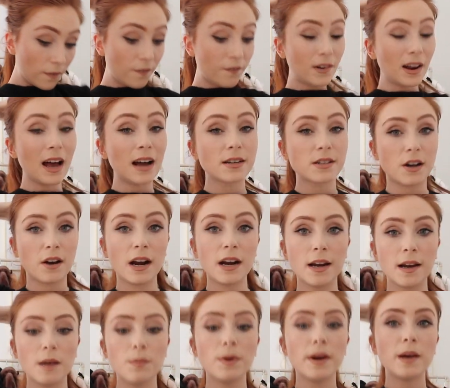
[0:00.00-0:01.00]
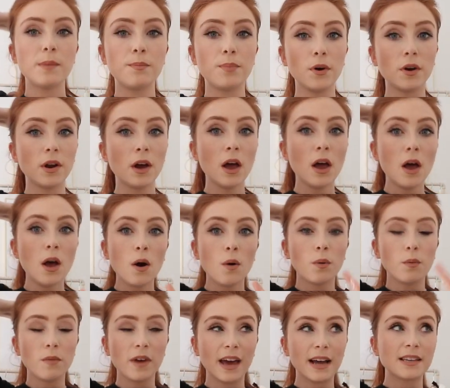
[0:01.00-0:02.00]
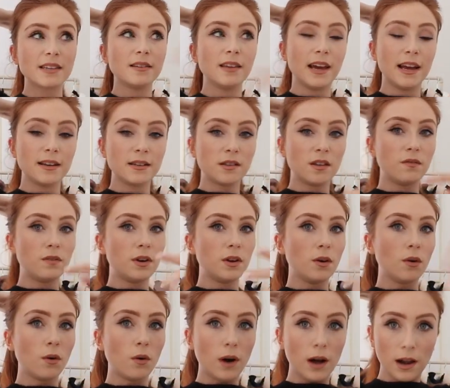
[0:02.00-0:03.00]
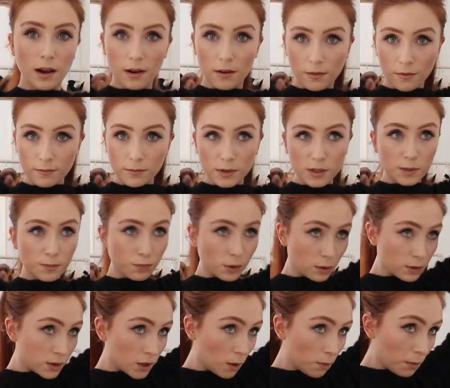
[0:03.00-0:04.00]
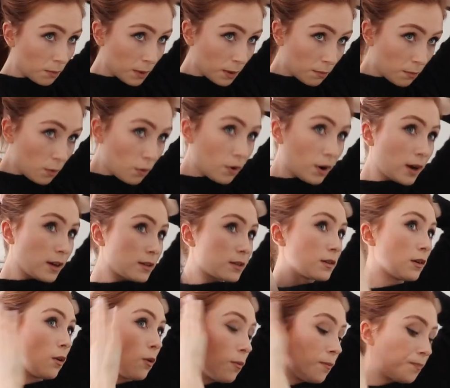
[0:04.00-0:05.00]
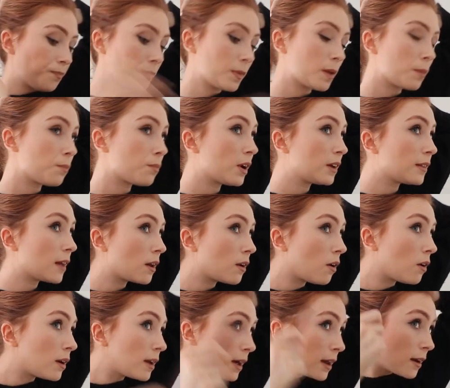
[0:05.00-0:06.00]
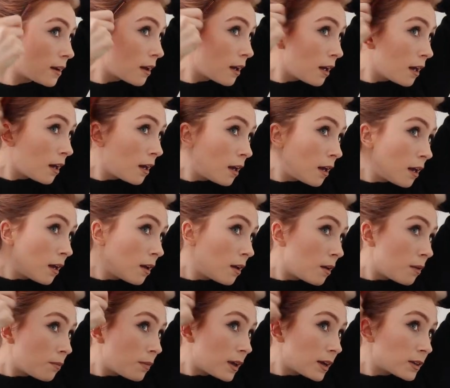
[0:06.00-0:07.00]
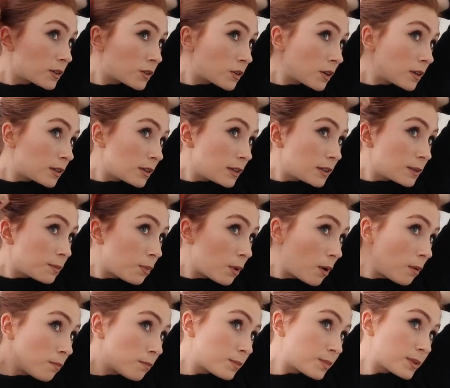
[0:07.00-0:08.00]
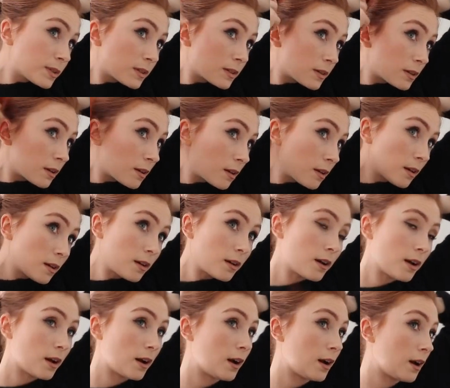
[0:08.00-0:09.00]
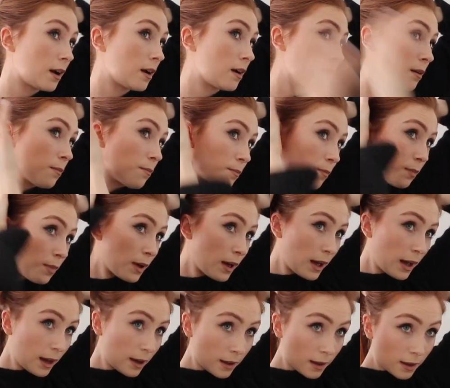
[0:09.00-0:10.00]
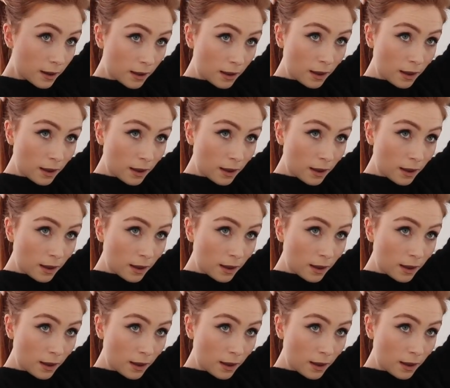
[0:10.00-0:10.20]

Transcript: flatter a little bit, but when we get to the end of the video I'll spruce it up a bit more. So bring that all in, make sure these bumps are back,